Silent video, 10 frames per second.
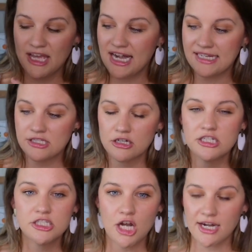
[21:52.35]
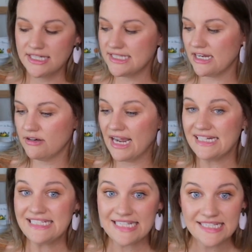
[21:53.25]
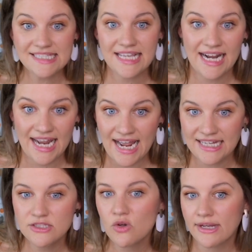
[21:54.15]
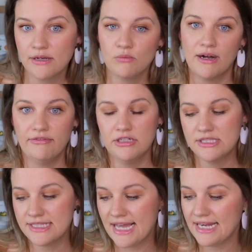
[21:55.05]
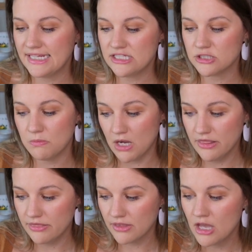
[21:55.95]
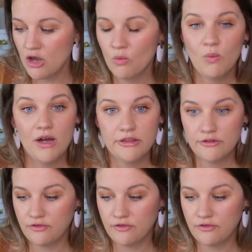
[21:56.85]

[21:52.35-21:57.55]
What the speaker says: and I started jotting down ideas that I had so I can reference that each month while they're